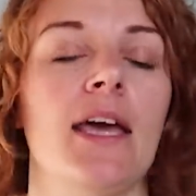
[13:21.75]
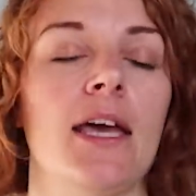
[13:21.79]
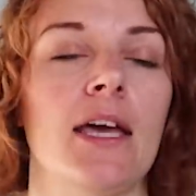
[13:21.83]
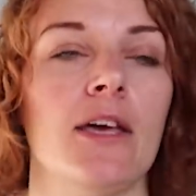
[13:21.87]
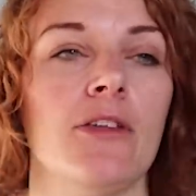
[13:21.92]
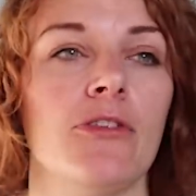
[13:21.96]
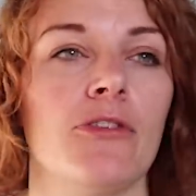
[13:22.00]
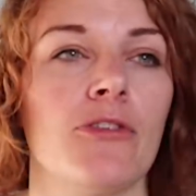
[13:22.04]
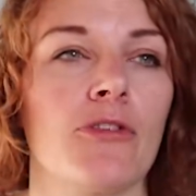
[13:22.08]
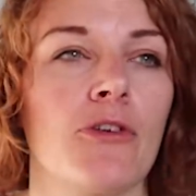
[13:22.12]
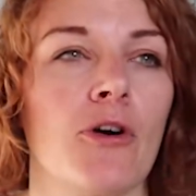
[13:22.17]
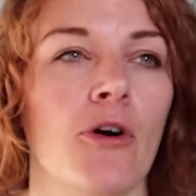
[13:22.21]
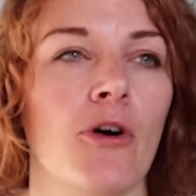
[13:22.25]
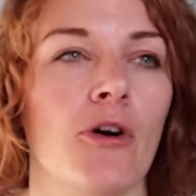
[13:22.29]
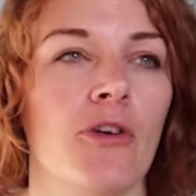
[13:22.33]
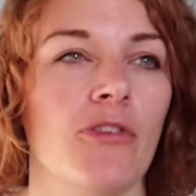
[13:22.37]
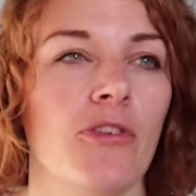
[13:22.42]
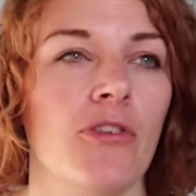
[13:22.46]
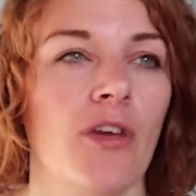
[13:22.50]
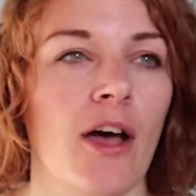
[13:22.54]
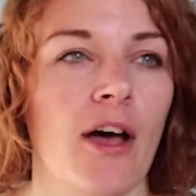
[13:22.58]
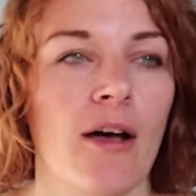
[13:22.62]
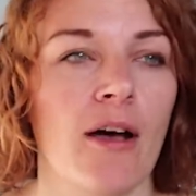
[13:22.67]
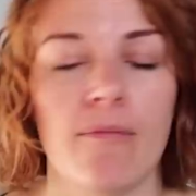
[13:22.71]
it's
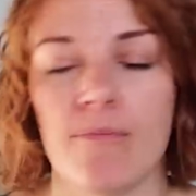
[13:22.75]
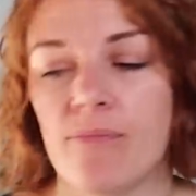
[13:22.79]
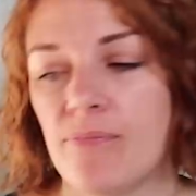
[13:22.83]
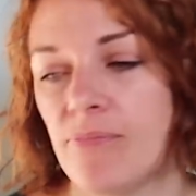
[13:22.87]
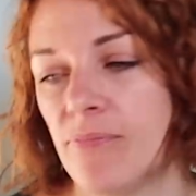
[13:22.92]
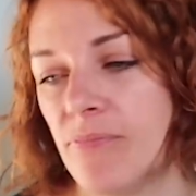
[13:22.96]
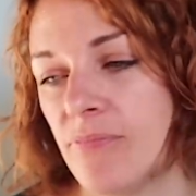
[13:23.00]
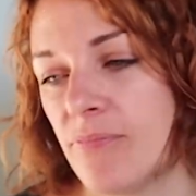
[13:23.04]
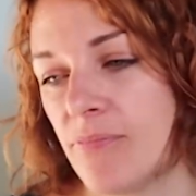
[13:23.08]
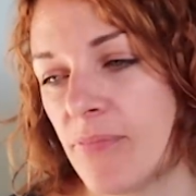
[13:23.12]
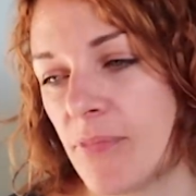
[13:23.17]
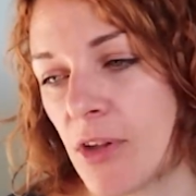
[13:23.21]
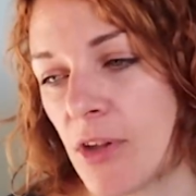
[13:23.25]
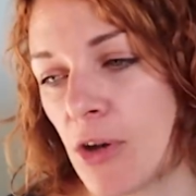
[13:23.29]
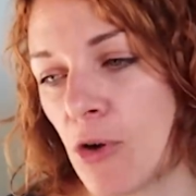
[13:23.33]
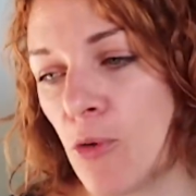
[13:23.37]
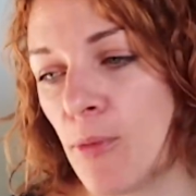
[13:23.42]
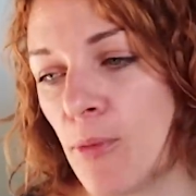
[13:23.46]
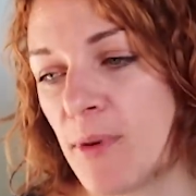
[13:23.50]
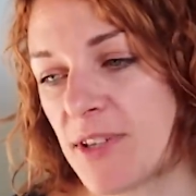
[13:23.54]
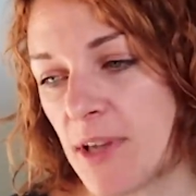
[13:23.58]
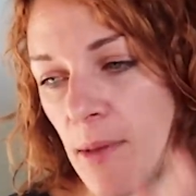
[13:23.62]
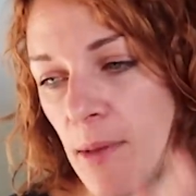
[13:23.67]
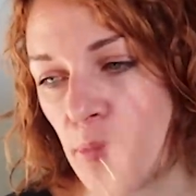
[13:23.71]
got
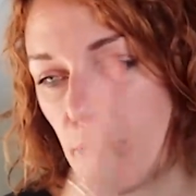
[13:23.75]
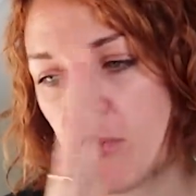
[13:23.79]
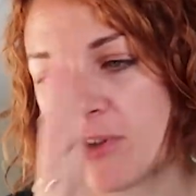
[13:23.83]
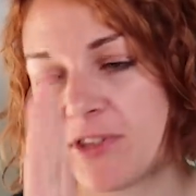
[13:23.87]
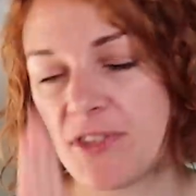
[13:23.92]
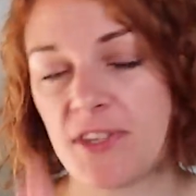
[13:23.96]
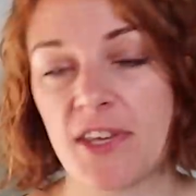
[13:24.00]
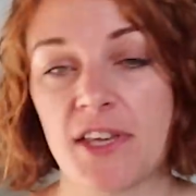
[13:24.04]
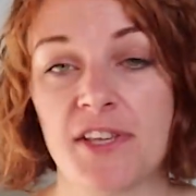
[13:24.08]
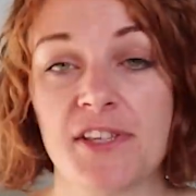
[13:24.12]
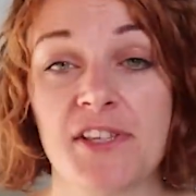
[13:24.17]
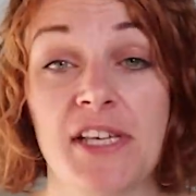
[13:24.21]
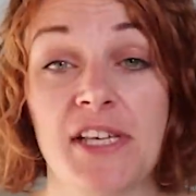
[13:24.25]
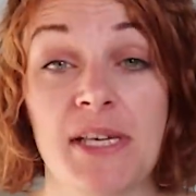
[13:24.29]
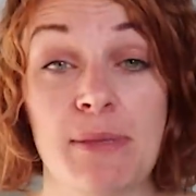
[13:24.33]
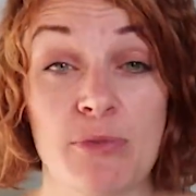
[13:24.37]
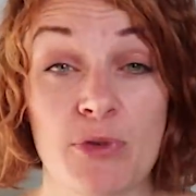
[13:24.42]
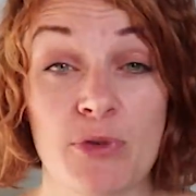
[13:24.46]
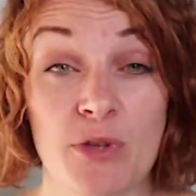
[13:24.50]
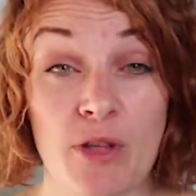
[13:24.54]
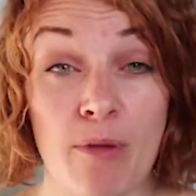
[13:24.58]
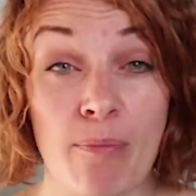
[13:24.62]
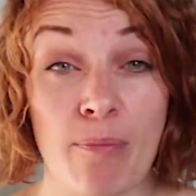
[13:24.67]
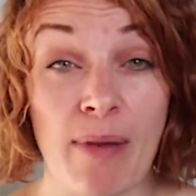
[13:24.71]
almost like princess
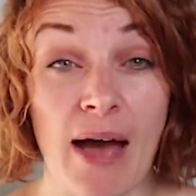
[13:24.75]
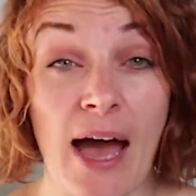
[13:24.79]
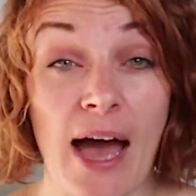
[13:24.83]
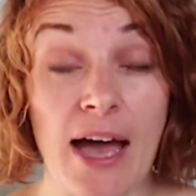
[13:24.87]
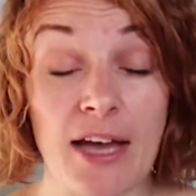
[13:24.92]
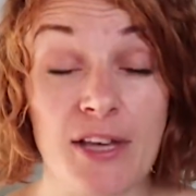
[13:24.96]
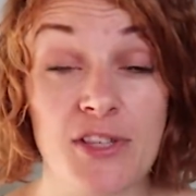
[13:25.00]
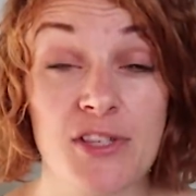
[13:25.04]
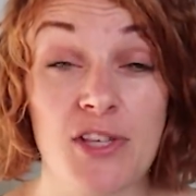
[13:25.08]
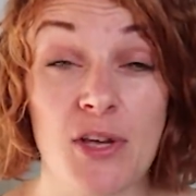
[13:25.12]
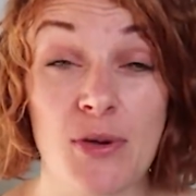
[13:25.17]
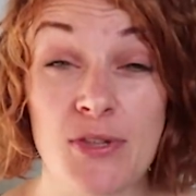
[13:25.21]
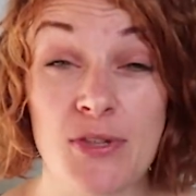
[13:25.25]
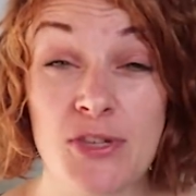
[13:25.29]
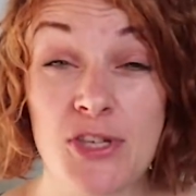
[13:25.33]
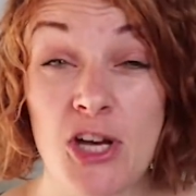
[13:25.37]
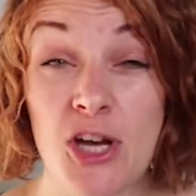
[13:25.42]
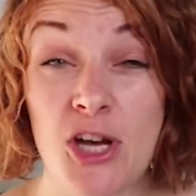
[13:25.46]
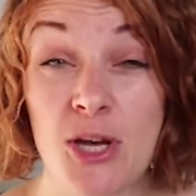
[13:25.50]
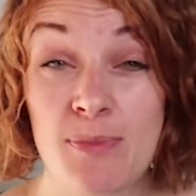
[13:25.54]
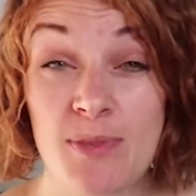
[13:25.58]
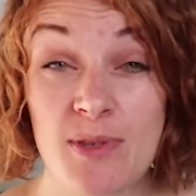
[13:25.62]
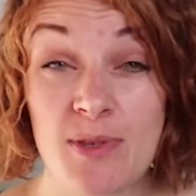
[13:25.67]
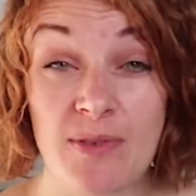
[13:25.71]
seams on the back, so in
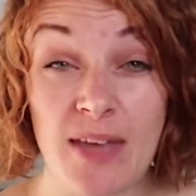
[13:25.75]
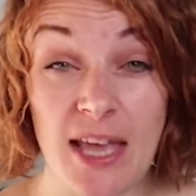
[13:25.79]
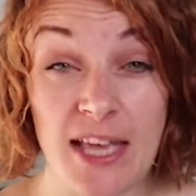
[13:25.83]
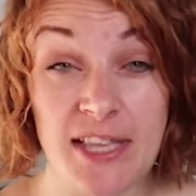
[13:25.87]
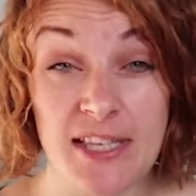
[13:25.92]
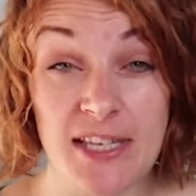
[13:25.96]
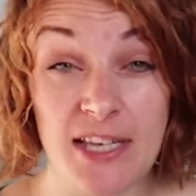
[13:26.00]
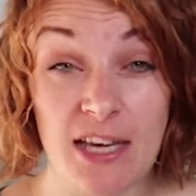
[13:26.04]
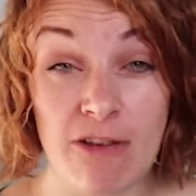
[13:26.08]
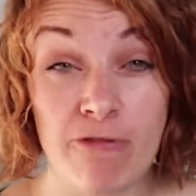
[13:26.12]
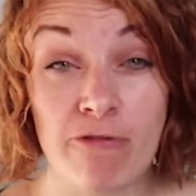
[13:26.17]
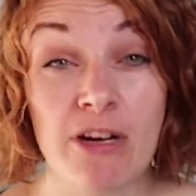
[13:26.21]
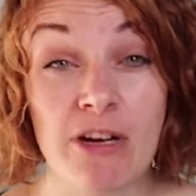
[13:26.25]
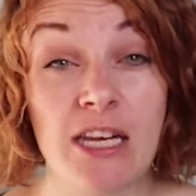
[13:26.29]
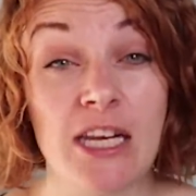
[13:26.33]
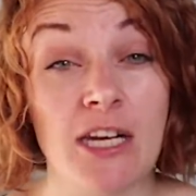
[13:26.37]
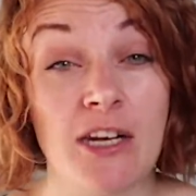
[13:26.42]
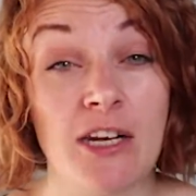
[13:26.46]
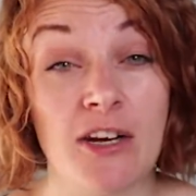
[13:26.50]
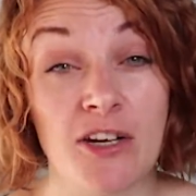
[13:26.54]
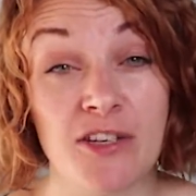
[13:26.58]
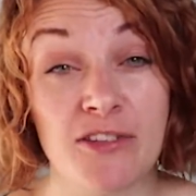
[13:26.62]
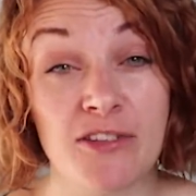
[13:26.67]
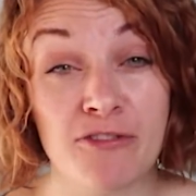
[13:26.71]
terms of getting a really
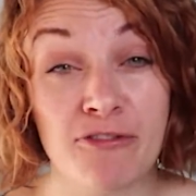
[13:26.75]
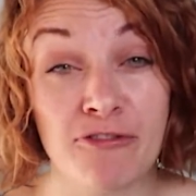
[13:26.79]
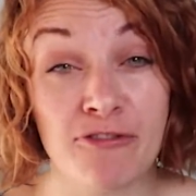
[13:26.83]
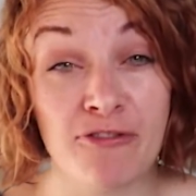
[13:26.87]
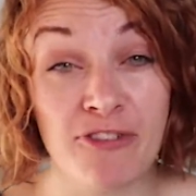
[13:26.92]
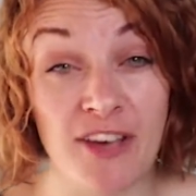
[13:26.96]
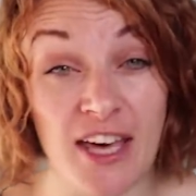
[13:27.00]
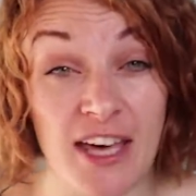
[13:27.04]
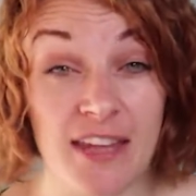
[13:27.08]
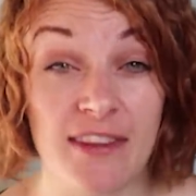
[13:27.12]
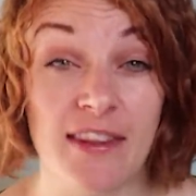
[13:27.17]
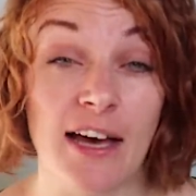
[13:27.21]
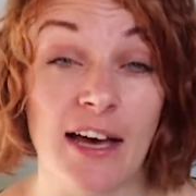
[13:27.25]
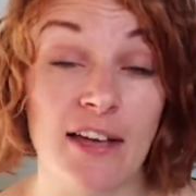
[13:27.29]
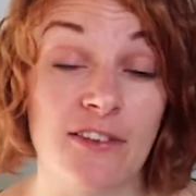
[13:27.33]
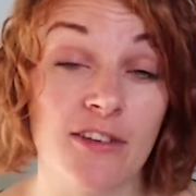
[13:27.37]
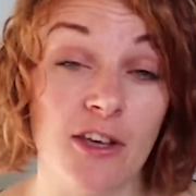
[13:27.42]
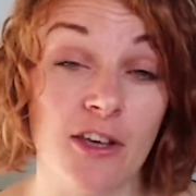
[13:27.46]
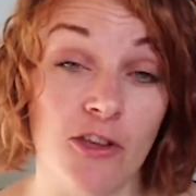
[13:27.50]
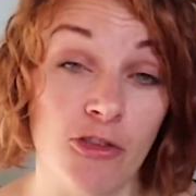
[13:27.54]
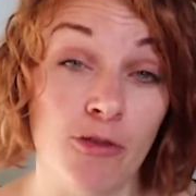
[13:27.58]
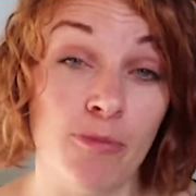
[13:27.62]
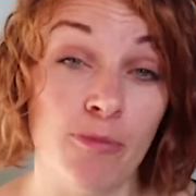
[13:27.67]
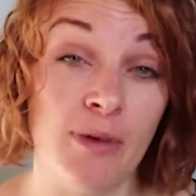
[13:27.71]
nice fit, that's
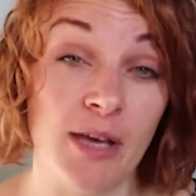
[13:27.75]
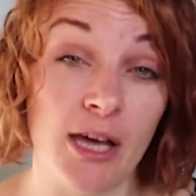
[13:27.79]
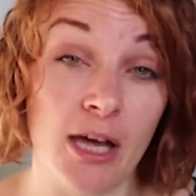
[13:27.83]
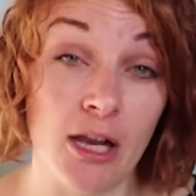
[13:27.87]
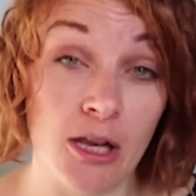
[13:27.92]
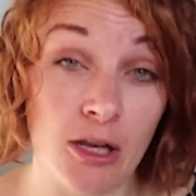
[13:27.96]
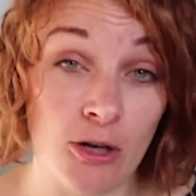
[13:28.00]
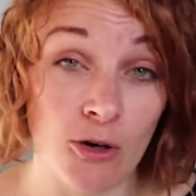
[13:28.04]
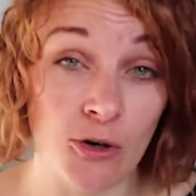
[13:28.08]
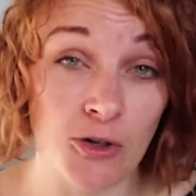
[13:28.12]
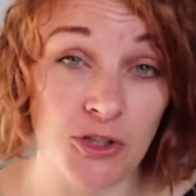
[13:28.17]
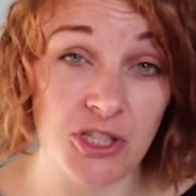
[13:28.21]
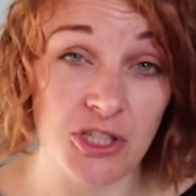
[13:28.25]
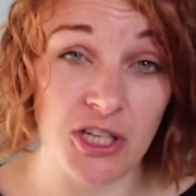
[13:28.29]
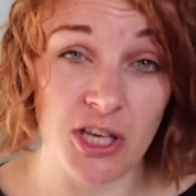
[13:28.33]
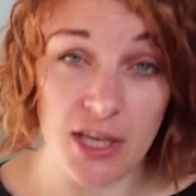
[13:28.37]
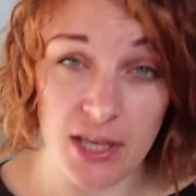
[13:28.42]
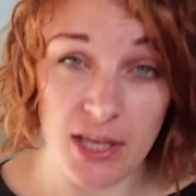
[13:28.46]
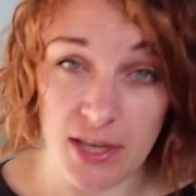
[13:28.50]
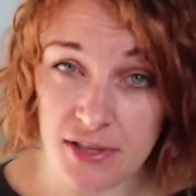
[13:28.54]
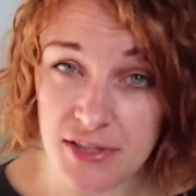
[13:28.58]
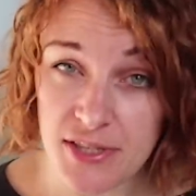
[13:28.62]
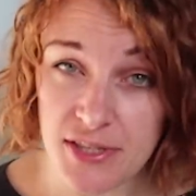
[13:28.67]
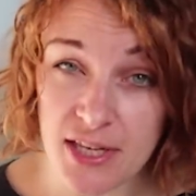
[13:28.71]
going to be a lot
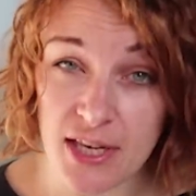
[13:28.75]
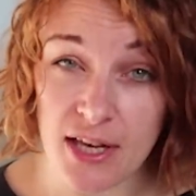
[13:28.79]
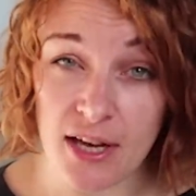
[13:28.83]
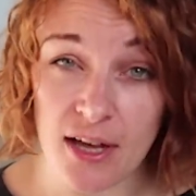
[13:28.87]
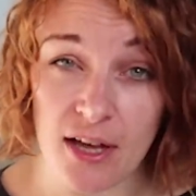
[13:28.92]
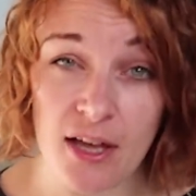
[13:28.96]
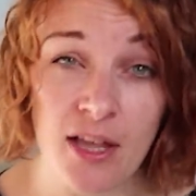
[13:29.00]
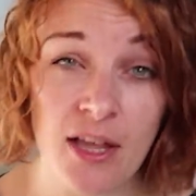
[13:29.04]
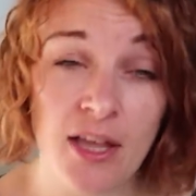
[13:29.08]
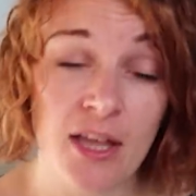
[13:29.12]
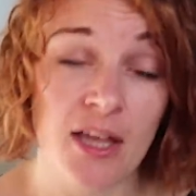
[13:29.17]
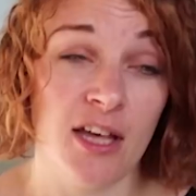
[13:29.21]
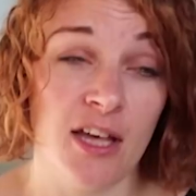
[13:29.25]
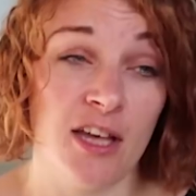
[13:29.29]
easier